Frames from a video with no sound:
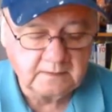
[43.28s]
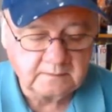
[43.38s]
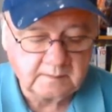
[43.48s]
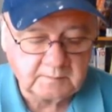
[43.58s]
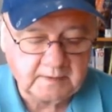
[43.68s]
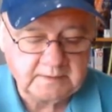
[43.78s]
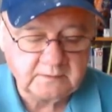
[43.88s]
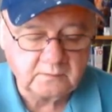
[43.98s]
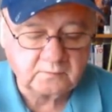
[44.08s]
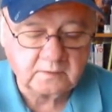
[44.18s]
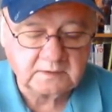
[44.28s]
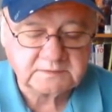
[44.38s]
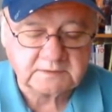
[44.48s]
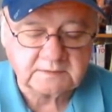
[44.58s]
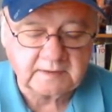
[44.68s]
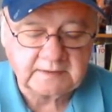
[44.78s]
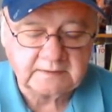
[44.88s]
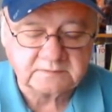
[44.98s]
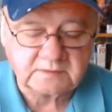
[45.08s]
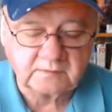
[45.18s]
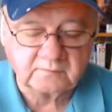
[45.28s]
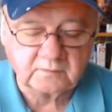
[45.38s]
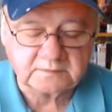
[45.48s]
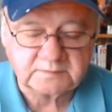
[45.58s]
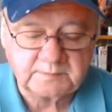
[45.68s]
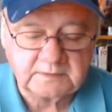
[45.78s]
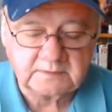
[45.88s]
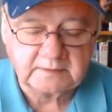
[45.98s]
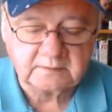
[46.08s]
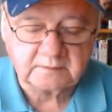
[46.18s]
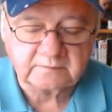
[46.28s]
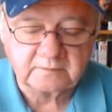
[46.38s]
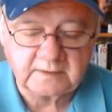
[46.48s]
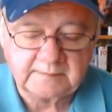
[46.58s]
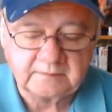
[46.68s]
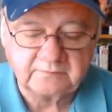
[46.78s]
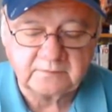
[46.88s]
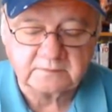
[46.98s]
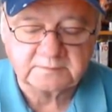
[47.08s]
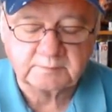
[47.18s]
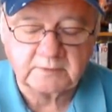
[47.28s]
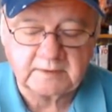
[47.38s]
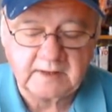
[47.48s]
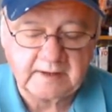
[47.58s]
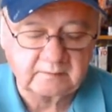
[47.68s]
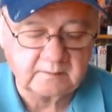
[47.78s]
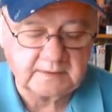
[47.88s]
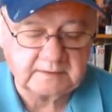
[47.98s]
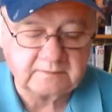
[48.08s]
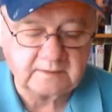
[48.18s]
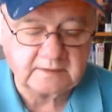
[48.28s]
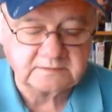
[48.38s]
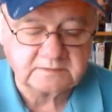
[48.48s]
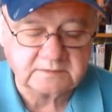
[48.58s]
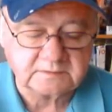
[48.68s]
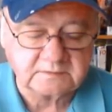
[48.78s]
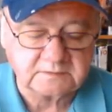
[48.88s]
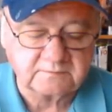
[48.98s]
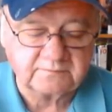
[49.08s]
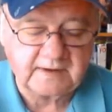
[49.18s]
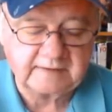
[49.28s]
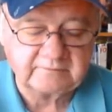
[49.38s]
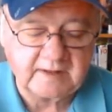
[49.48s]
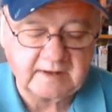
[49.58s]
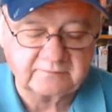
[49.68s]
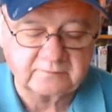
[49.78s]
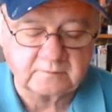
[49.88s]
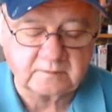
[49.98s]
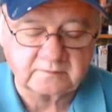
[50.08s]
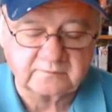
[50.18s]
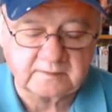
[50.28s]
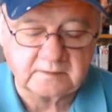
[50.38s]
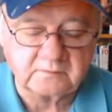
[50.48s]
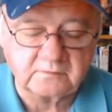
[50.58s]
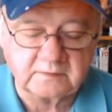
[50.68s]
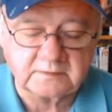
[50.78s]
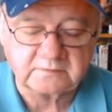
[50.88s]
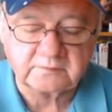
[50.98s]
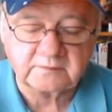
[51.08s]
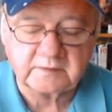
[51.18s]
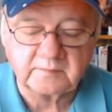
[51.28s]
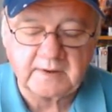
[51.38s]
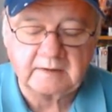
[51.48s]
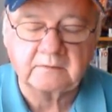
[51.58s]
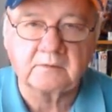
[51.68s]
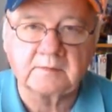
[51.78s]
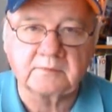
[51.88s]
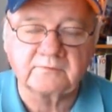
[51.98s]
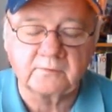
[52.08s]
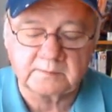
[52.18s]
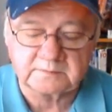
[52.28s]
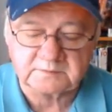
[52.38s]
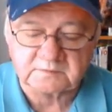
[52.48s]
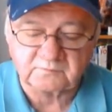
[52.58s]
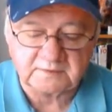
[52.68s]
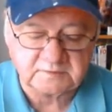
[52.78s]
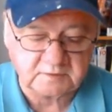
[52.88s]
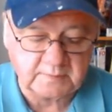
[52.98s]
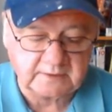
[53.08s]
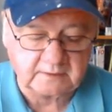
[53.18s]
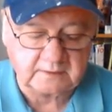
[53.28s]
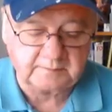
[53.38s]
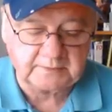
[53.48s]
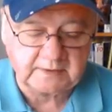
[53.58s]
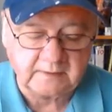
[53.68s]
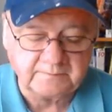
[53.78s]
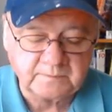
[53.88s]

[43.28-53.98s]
Number 8, No Crossing Lane, is the overall speed leader in this claiming field. Sprinting at or about today's distance of 5.5 furlongs on the dirt, has turned in power and performances facing better company